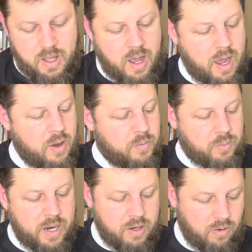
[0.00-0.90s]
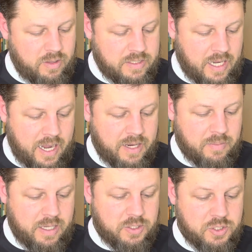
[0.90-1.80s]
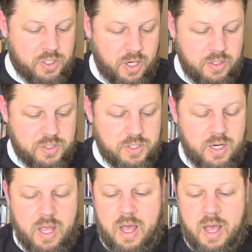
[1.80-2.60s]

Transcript: Uh, we pray it all the time at church.